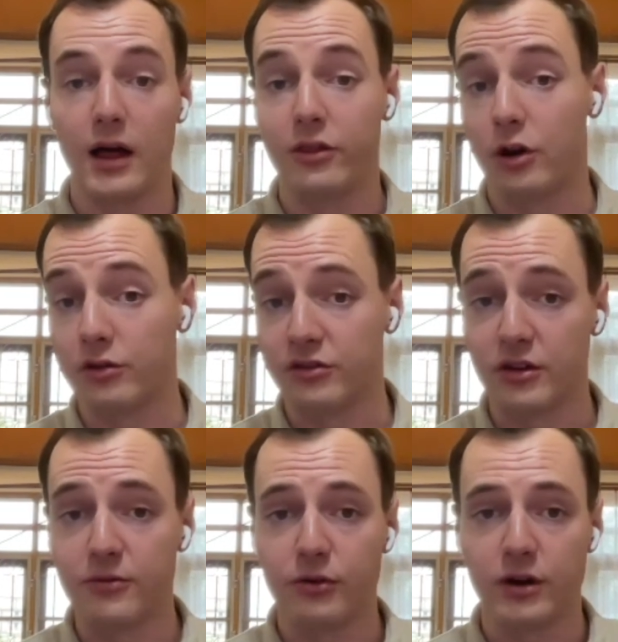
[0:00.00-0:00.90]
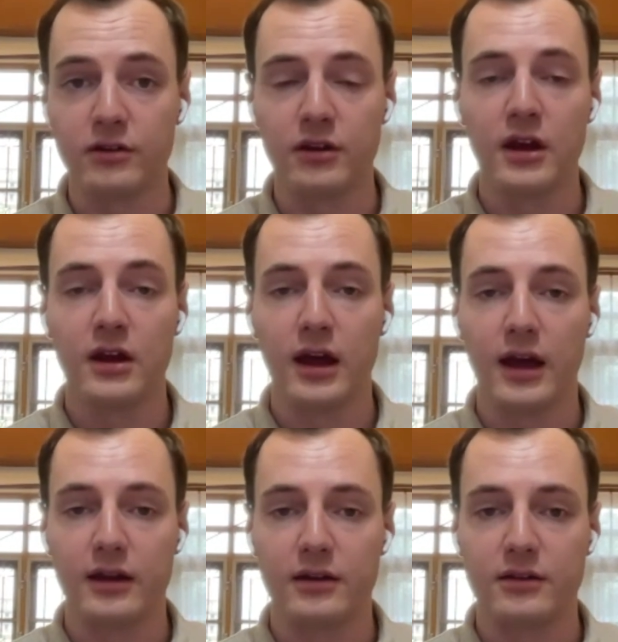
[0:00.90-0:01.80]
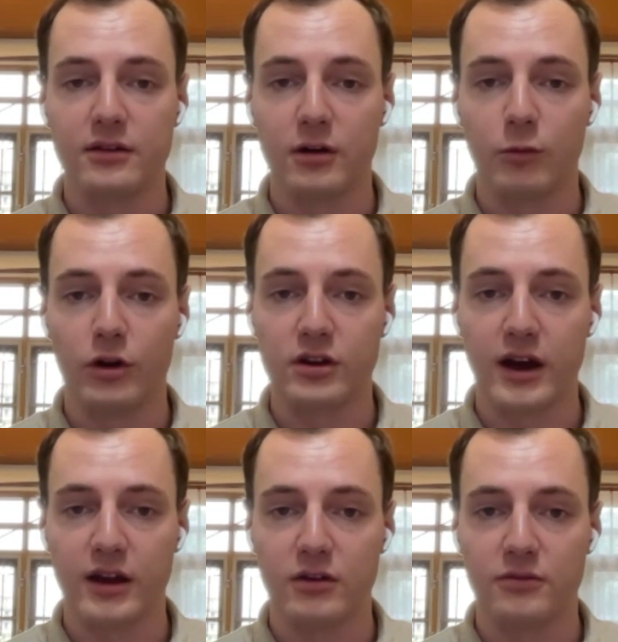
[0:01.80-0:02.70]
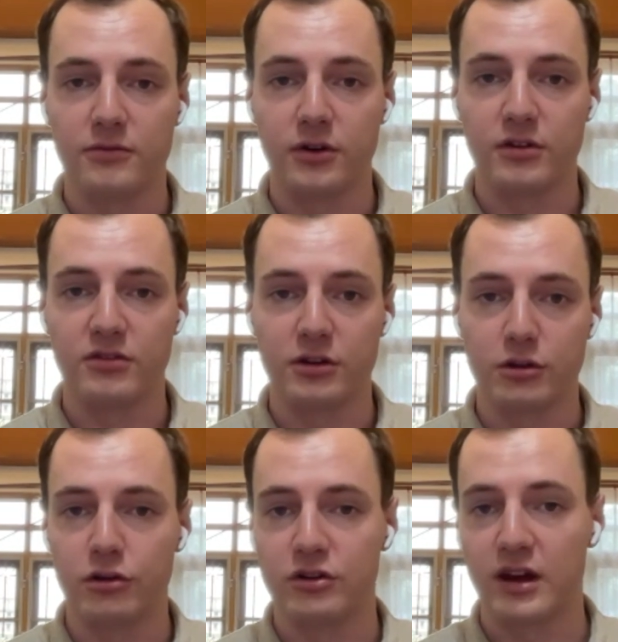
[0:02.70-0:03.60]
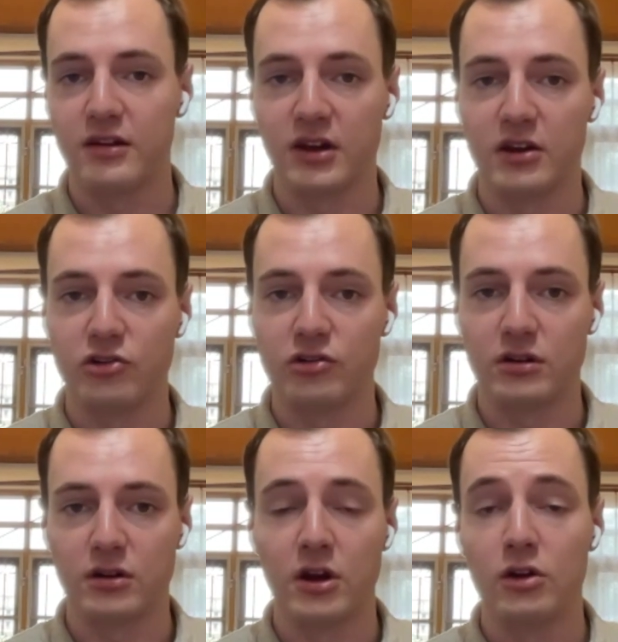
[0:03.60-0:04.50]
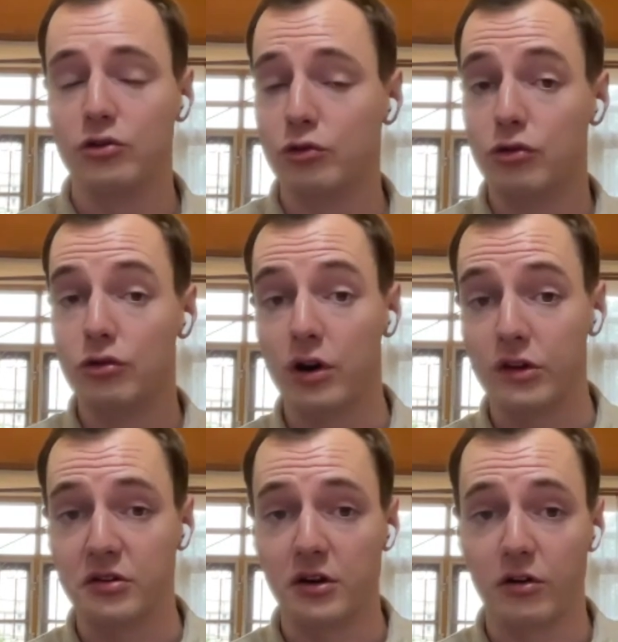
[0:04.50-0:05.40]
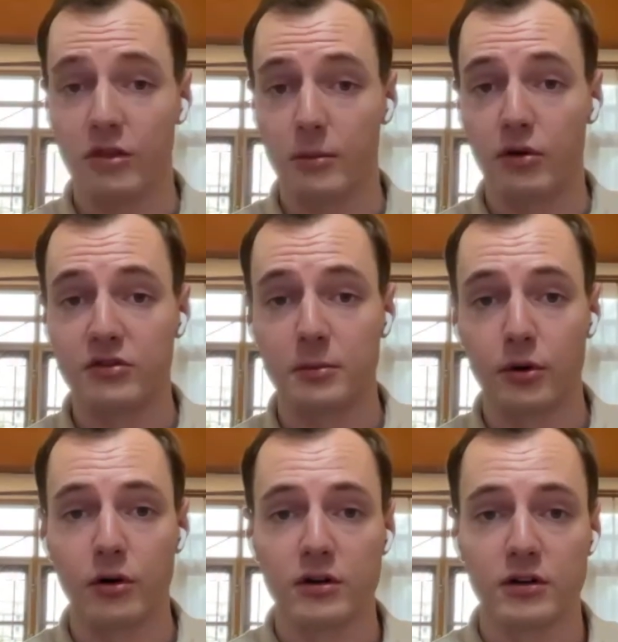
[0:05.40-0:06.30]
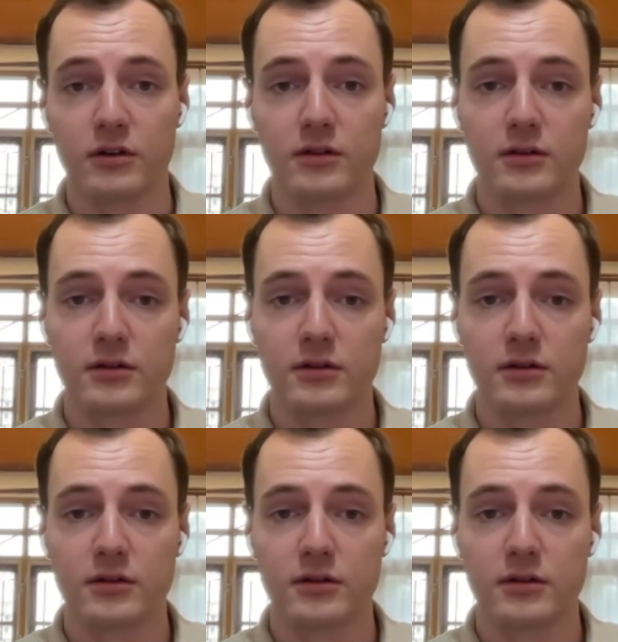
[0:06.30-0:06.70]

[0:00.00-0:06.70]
the loans different? And what kind of securitization do you consider the most important?